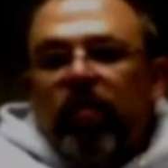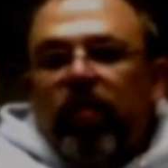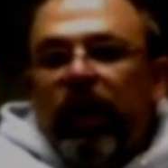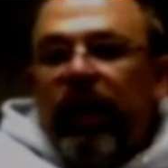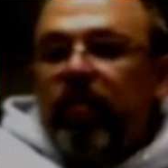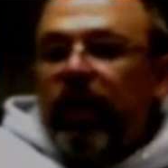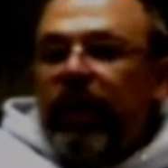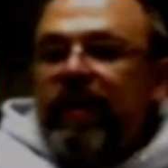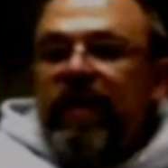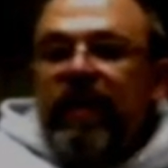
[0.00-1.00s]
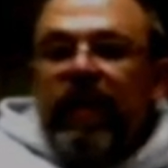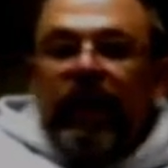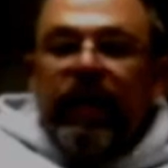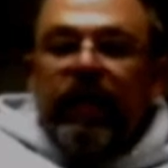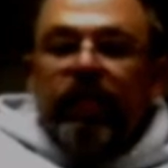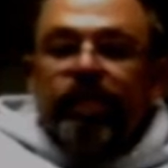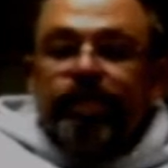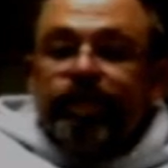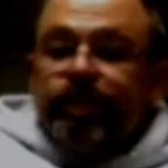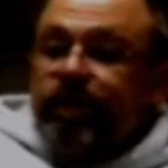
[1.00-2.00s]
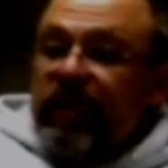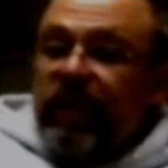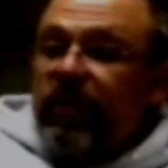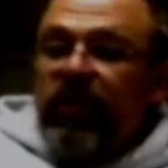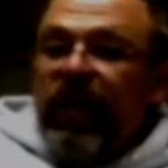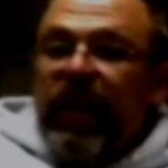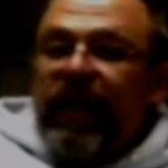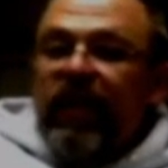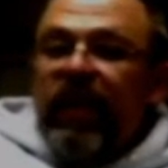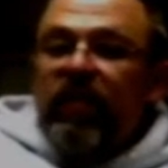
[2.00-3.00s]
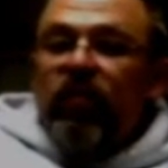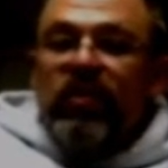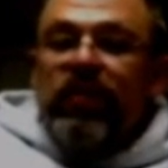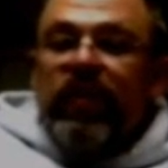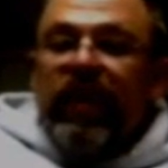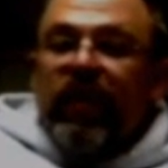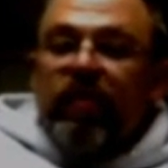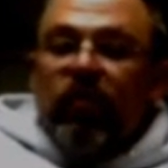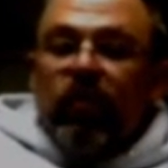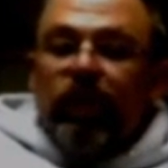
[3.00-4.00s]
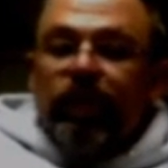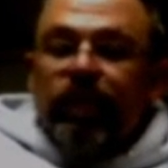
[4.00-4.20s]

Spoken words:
But by 1890, the clear dividing line wasn't there anymore.